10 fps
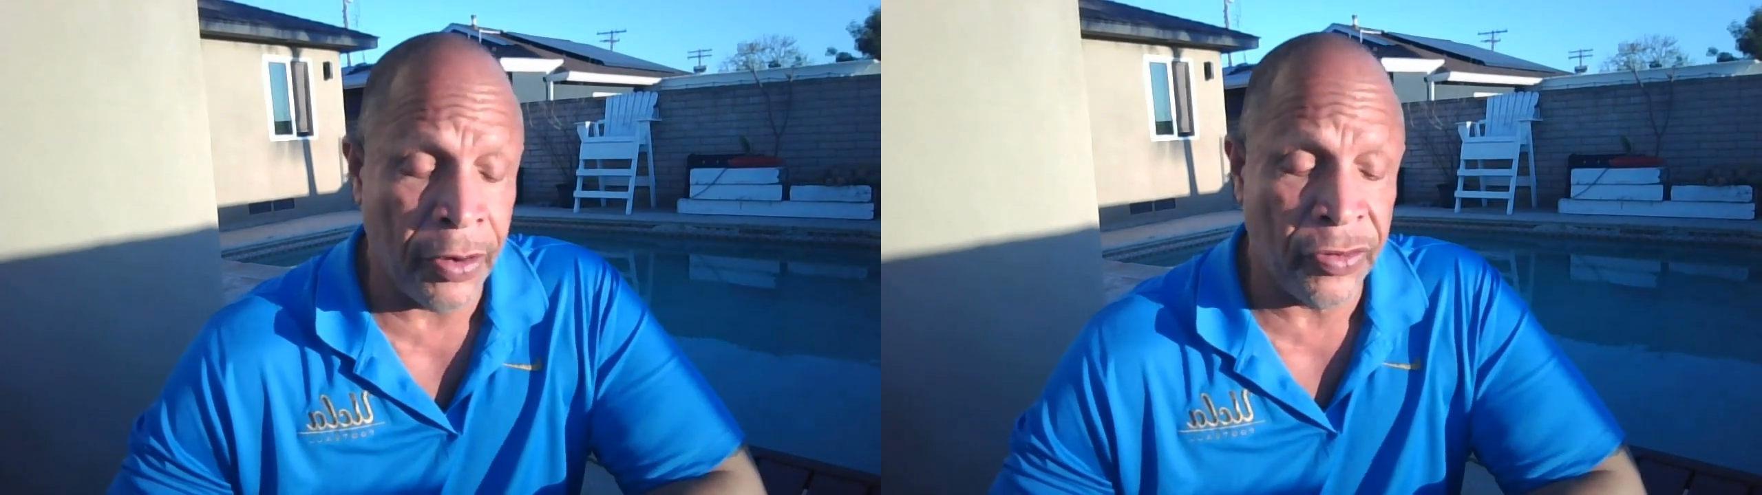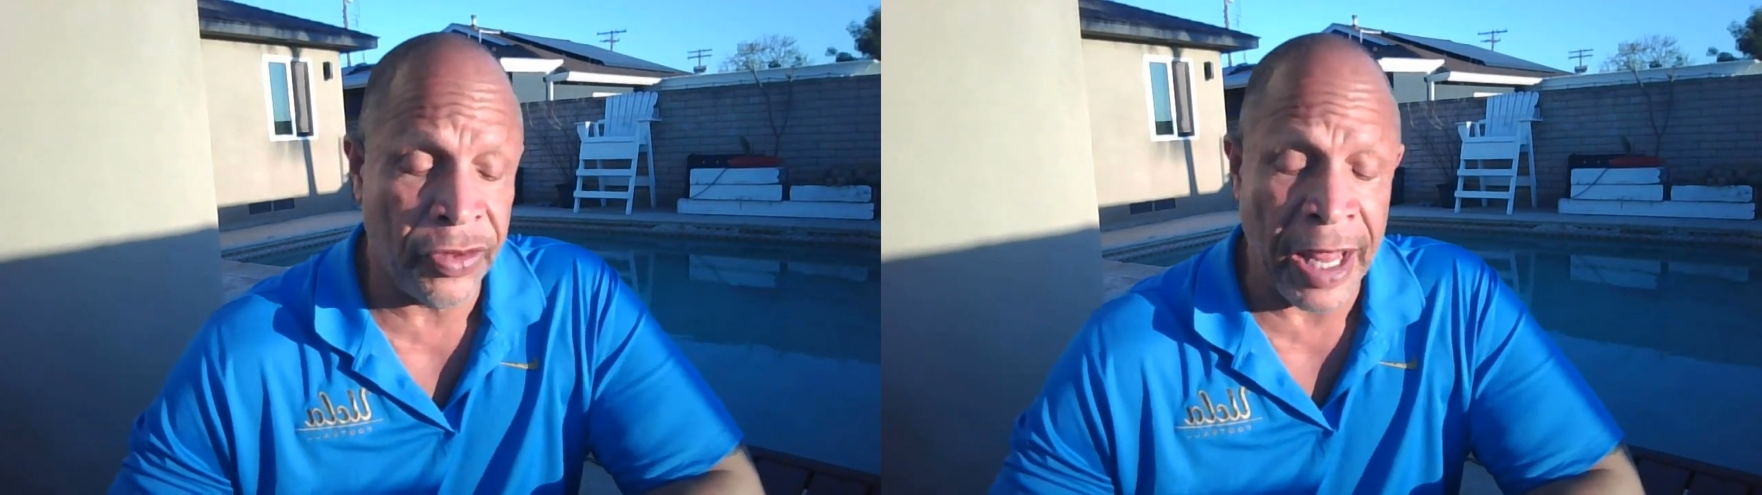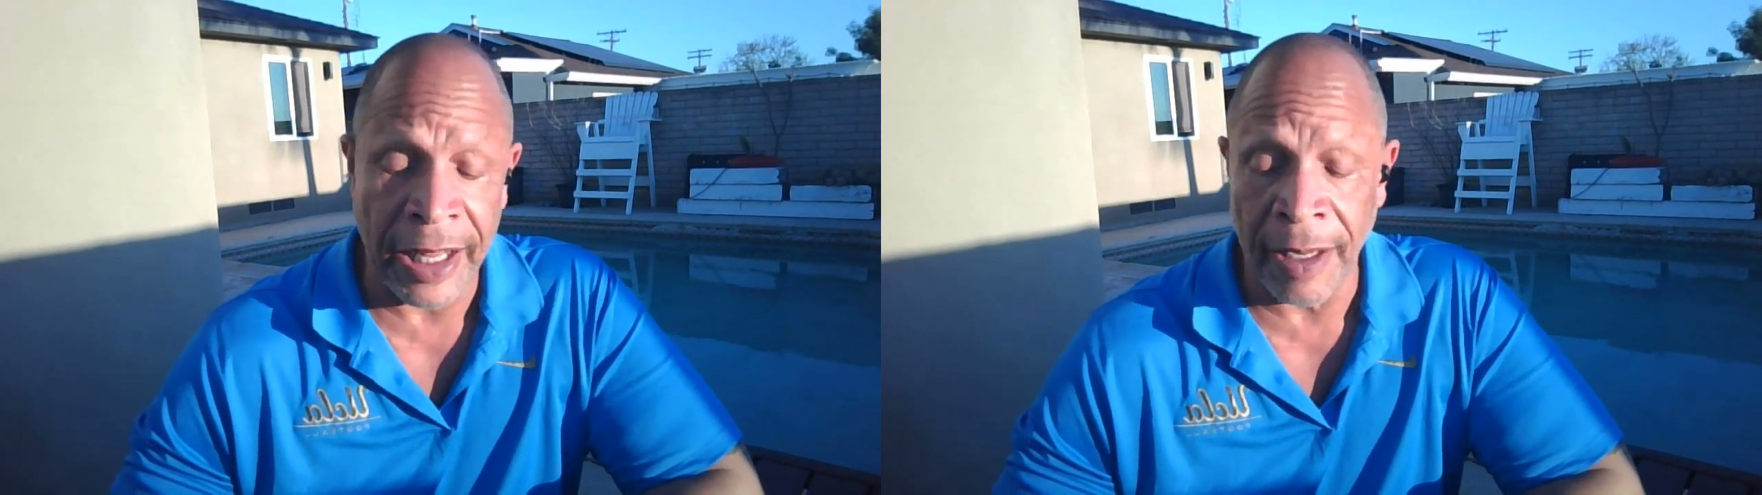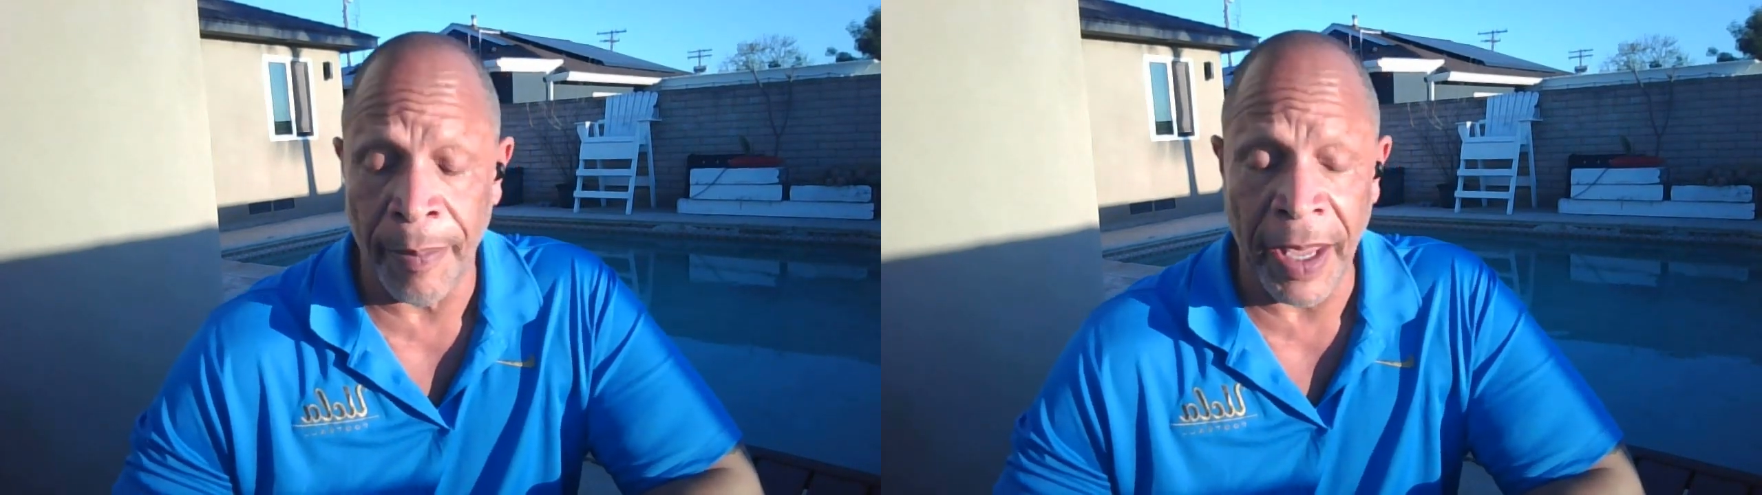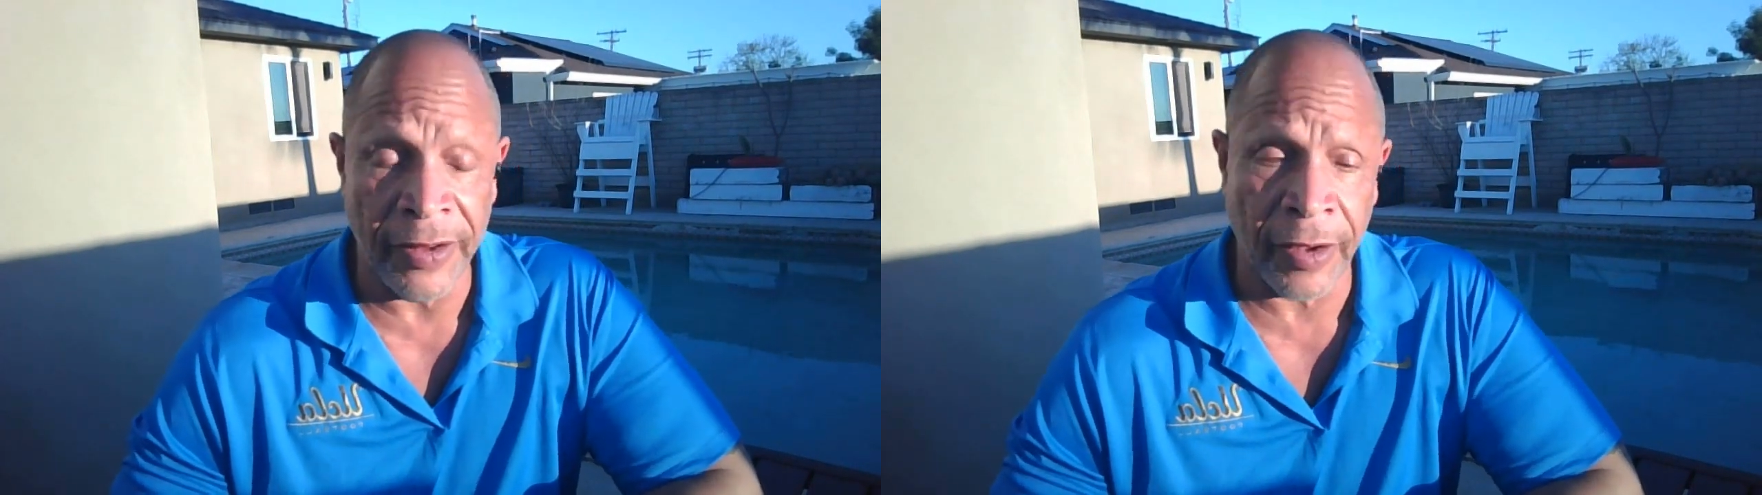understanding the
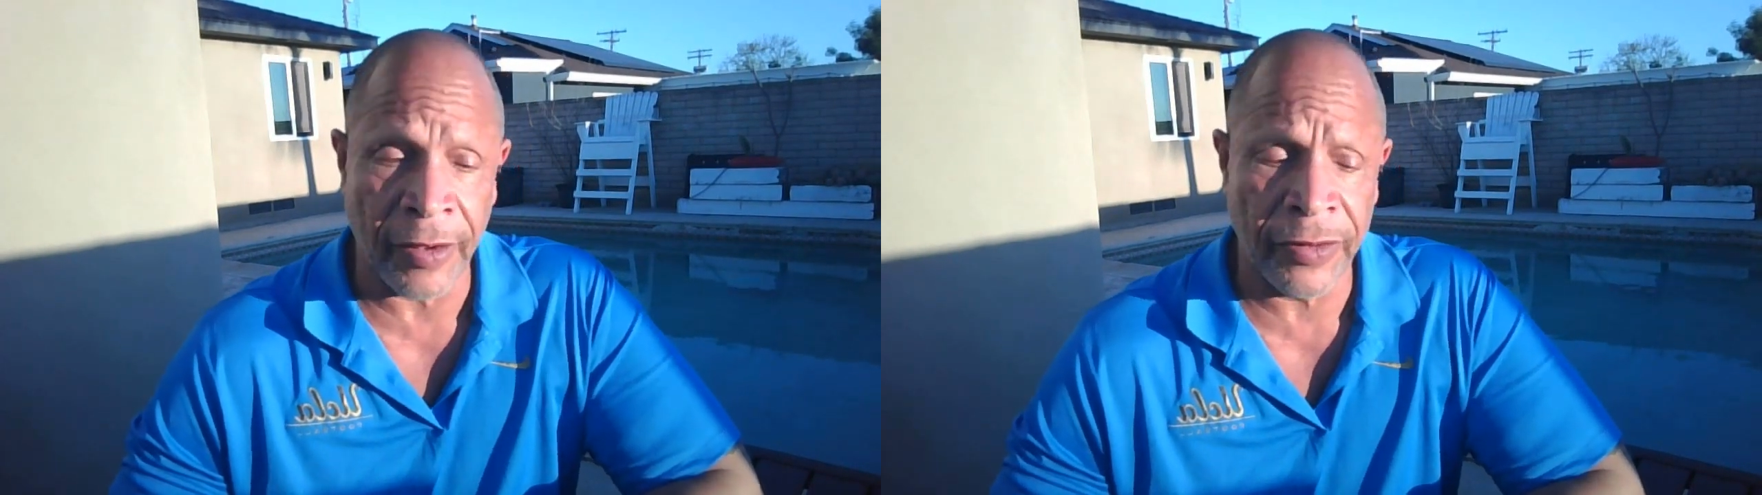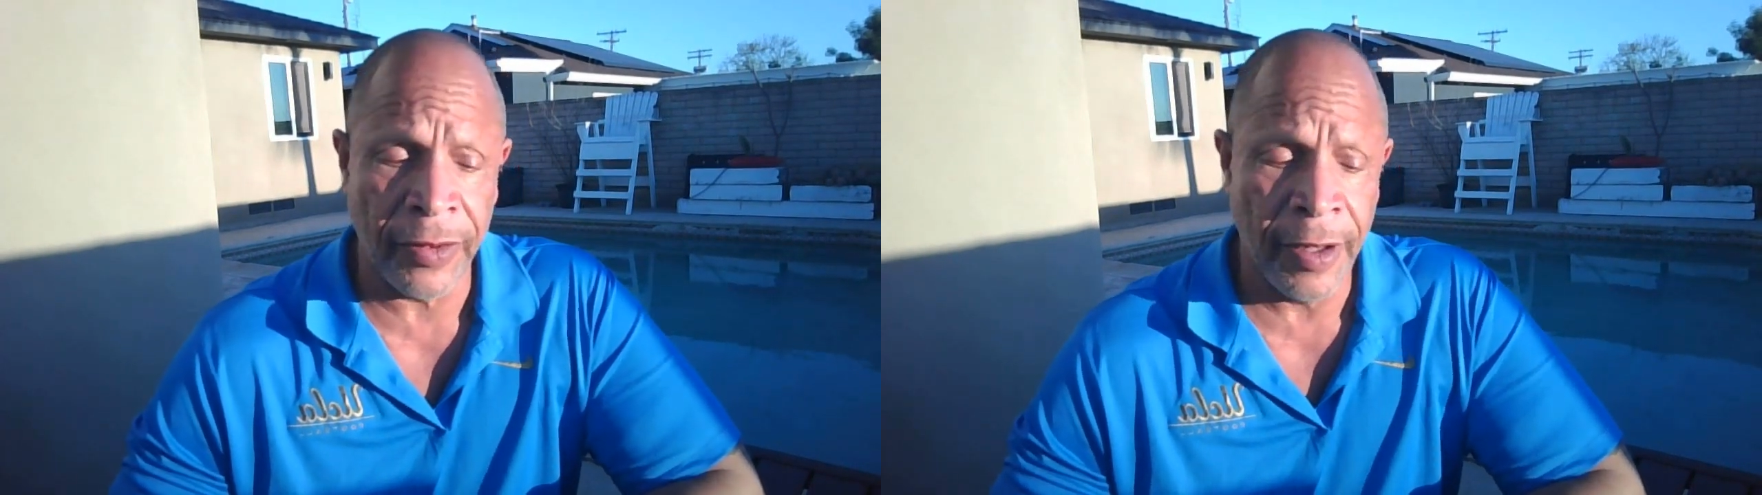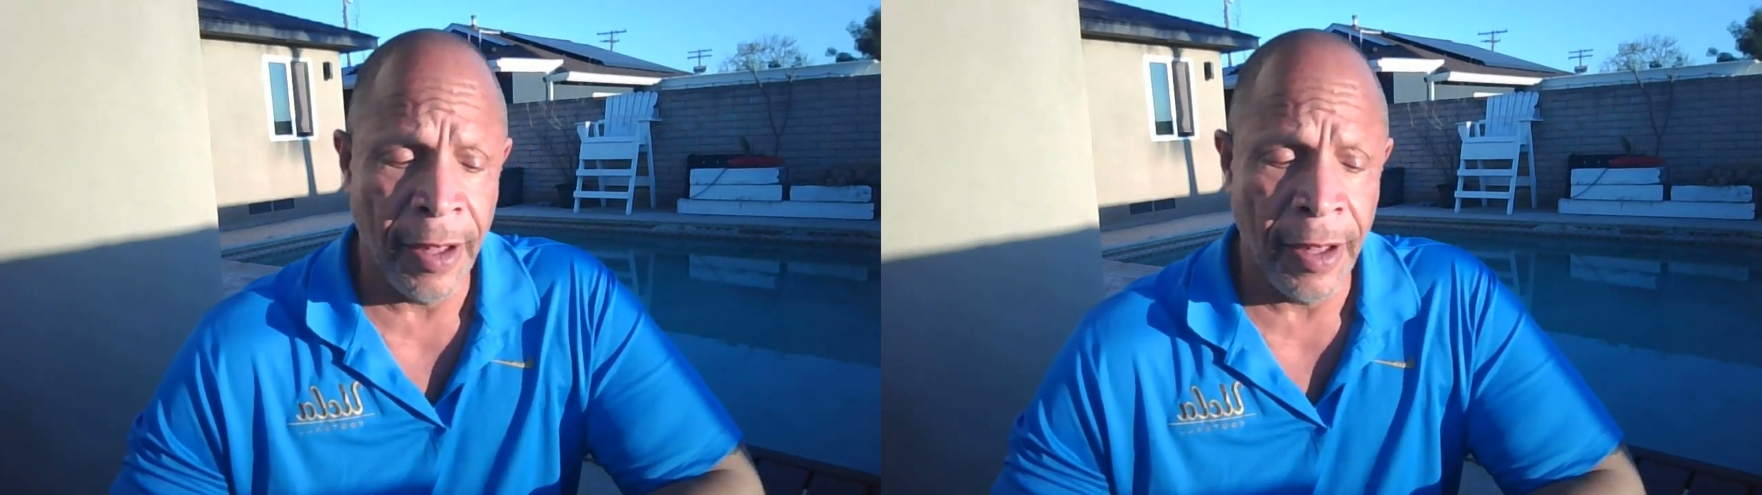basics